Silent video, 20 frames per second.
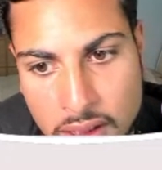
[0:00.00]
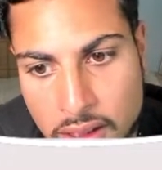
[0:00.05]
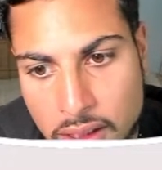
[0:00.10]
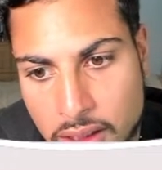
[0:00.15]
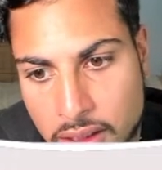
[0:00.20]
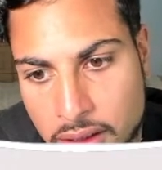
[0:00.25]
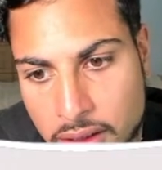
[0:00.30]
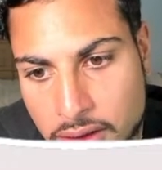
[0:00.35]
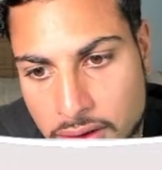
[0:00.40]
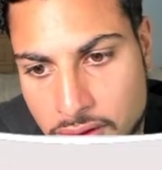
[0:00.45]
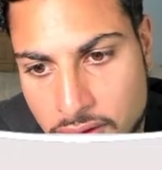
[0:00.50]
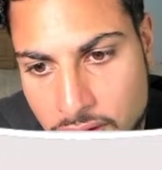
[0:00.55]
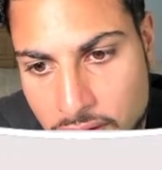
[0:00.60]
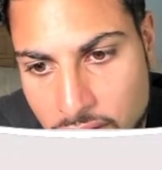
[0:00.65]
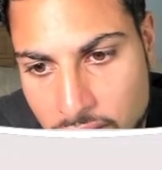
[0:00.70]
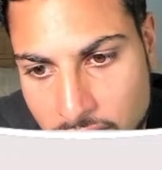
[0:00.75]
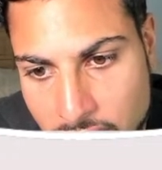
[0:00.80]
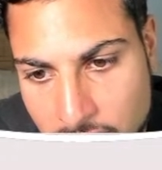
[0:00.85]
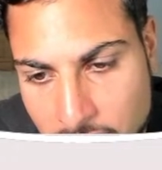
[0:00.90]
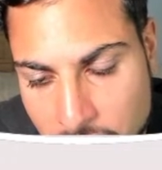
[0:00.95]
and you
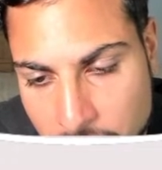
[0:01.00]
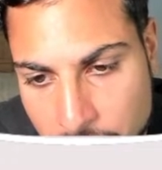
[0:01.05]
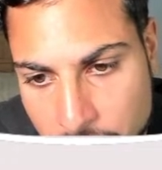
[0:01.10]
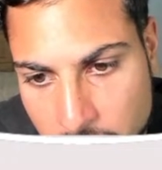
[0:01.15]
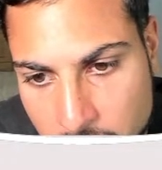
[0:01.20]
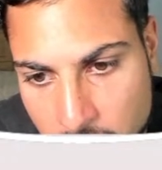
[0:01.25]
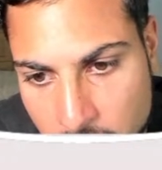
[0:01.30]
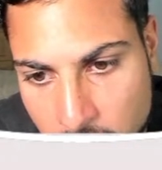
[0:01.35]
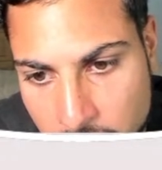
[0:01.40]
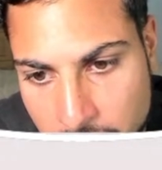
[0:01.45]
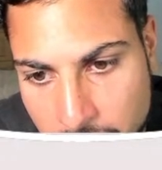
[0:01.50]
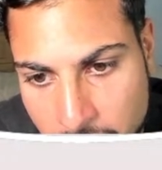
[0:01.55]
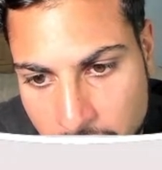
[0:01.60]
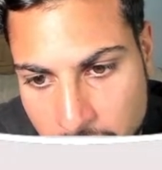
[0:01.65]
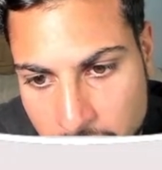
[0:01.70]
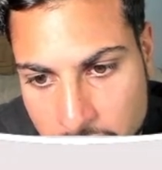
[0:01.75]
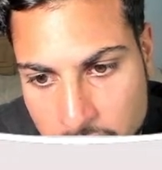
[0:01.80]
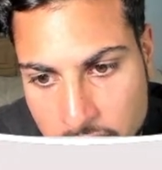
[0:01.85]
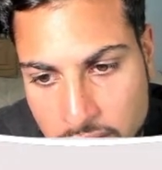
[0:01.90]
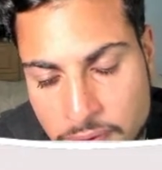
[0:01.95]
can see the height
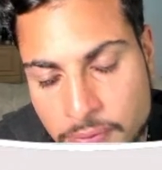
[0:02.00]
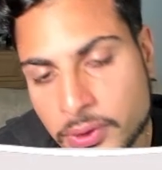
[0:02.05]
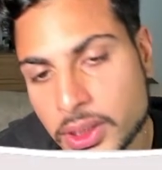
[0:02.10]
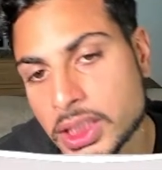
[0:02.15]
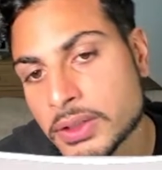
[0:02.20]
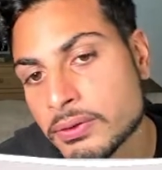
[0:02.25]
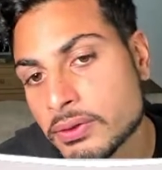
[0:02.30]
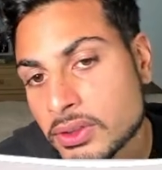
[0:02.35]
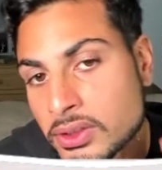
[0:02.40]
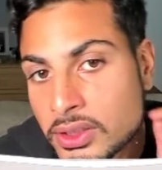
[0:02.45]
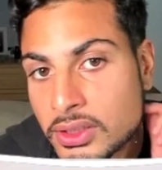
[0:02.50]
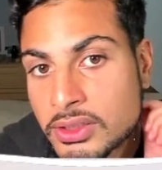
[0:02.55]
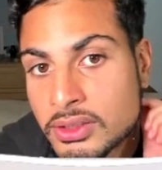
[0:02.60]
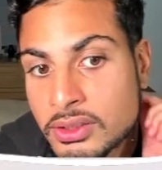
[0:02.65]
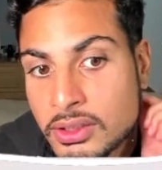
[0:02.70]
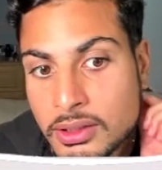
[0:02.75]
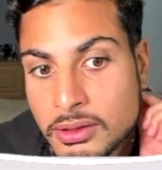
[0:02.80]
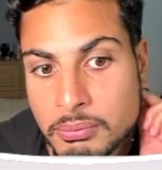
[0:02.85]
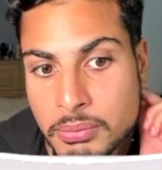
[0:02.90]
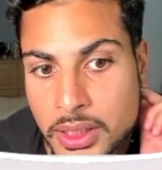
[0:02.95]
here is fixed for
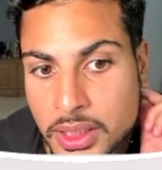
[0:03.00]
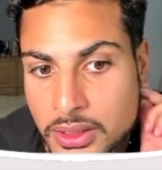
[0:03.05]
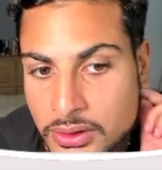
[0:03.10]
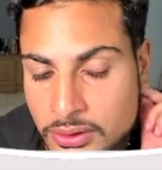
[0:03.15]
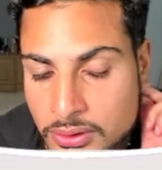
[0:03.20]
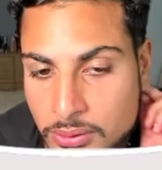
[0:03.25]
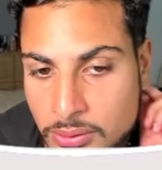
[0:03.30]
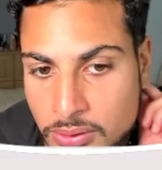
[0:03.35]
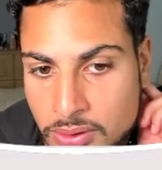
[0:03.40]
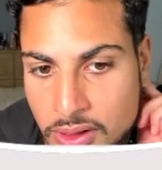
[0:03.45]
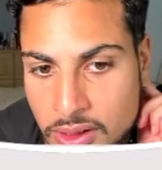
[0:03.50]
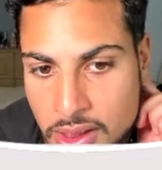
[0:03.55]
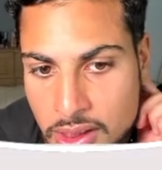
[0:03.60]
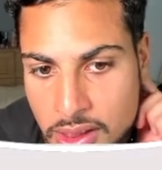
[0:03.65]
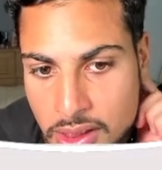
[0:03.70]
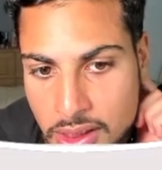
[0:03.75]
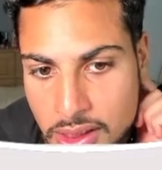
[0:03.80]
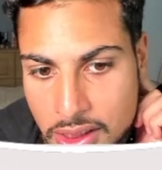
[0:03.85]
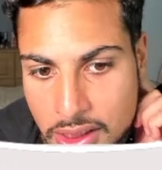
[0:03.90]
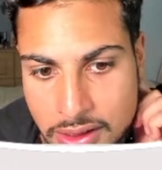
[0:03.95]
16 pixels,
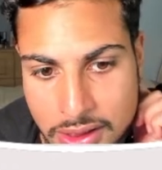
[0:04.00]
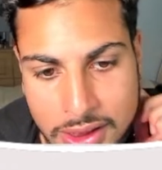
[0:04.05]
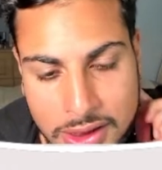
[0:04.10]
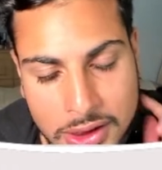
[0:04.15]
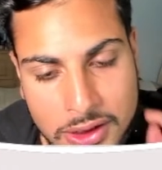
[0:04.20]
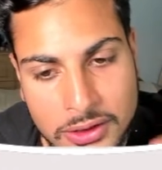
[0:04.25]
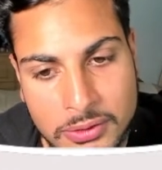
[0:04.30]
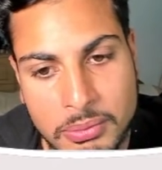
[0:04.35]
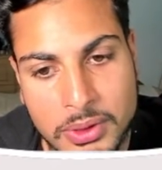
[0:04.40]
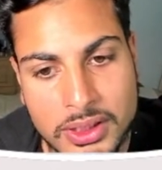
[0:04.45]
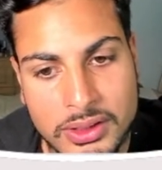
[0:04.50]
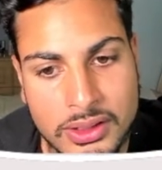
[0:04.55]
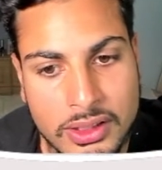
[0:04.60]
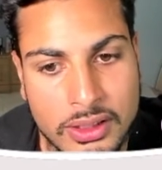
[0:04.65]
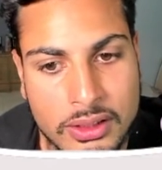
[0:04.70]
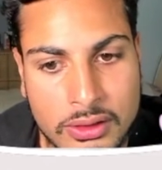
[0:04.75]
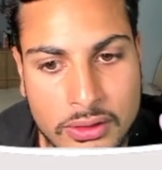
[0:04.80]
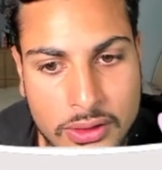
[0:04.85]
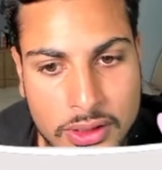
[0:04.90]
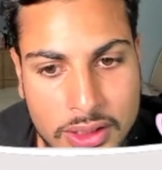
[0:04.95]
and that just makes it a
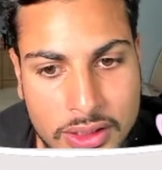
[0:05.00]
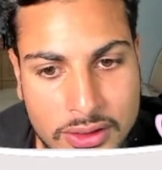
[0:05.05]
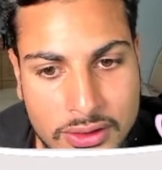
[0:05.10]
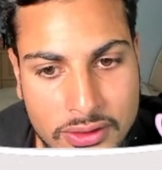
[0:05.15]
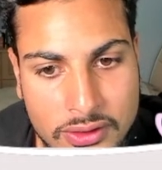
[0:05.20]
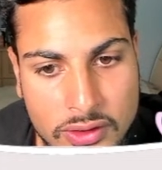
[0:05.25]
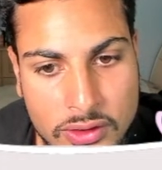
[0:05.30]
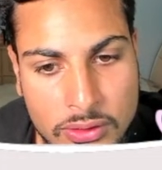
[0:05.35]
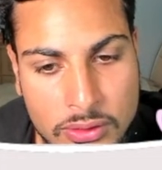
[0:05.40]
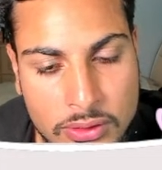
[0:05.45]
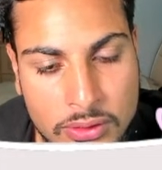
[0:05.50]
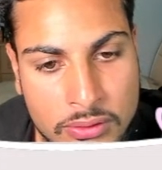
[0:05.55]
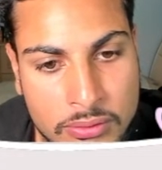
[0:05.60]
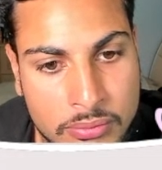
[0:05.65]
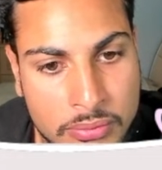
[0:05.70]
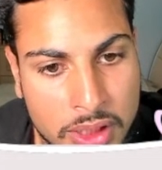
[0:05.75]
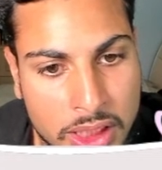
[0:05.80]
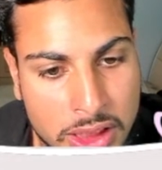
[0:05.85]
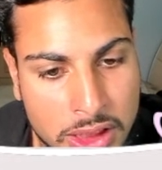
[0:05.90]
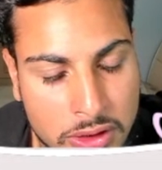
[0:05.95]
lot easier to
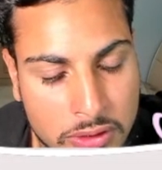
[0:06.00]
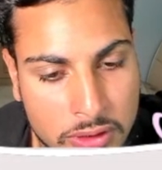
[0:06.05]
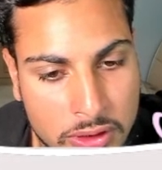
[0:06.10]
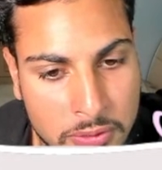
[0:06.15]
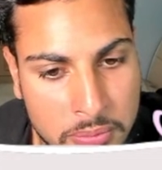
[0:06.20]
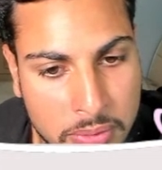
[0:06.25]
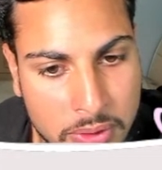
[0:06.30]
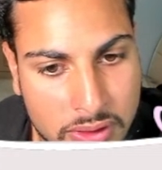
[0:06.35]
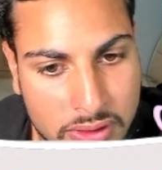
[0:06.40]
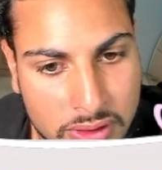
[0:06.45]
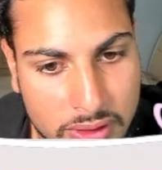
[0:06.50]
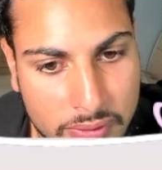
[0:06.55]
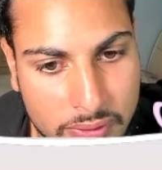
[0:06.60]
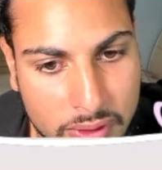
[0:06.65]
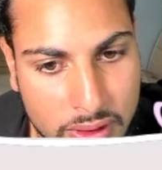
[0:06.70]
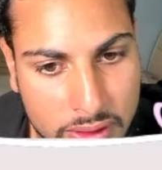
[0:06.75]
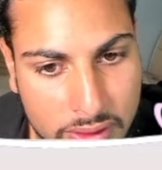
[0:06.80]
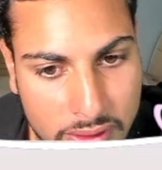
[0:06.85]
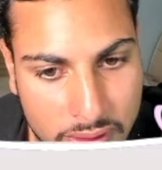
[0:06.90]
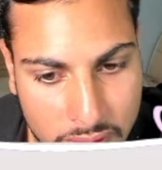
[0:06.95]
manage
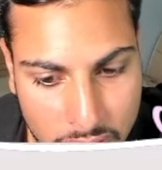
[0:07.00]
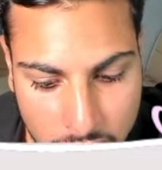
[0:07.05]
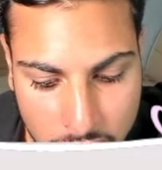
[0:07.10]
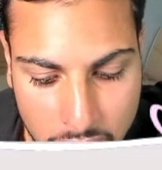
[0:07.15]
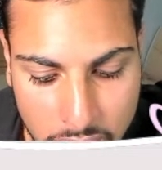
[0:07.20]
responsiveness.